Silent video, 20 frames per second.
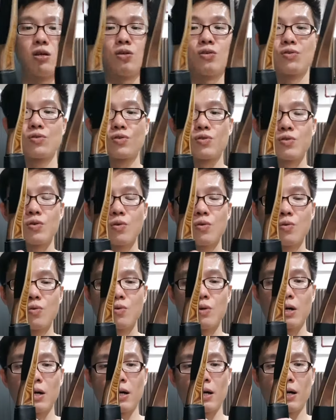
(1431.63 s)

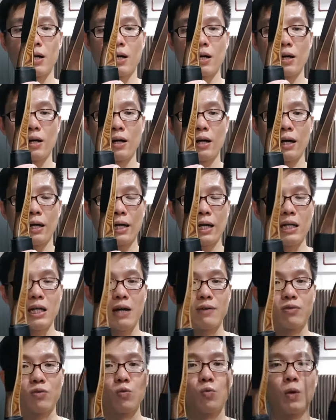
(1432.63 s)
So I kind of
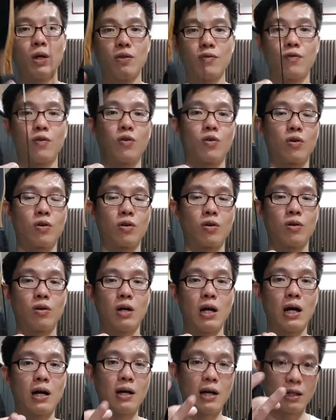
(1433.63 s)
have to wait for
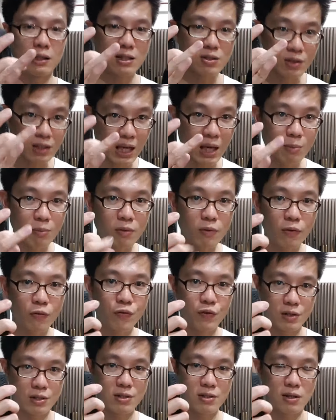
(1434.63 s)
this one came
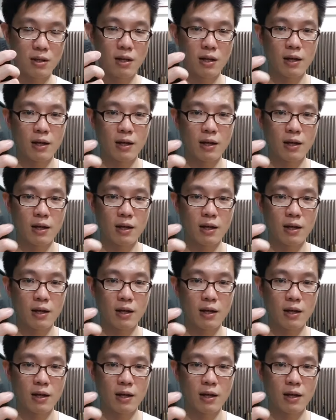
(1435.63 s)
first,